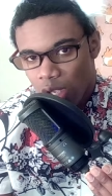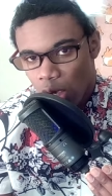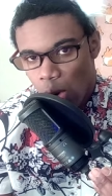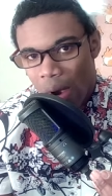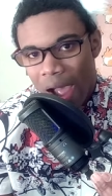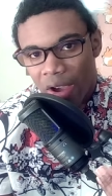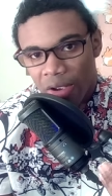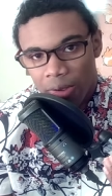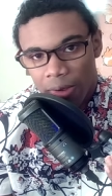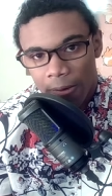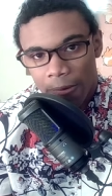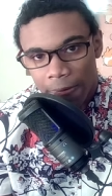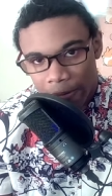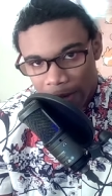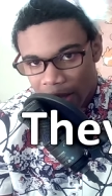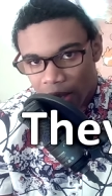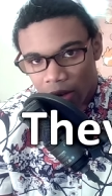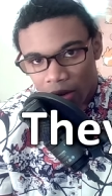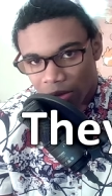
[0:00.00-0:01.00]
you how you
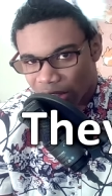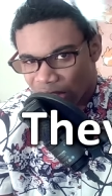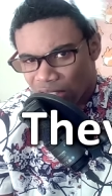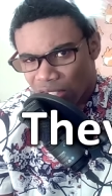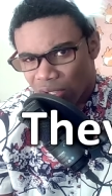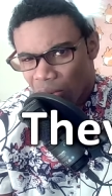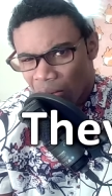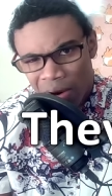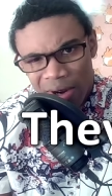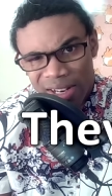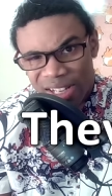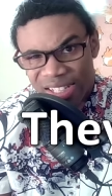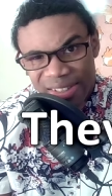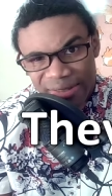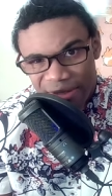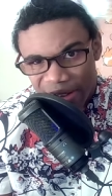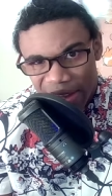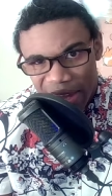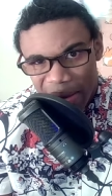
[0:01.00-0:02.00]
feel. The score
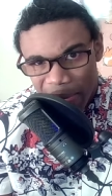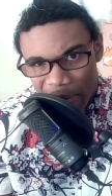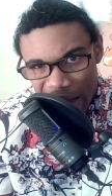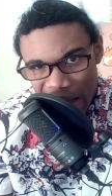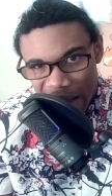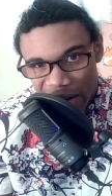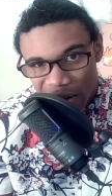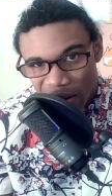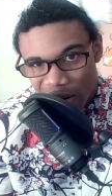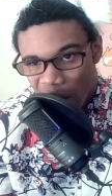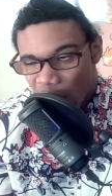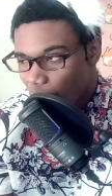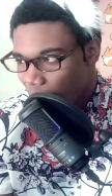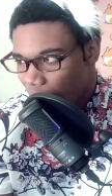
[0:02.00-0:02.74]
doesn't really matter.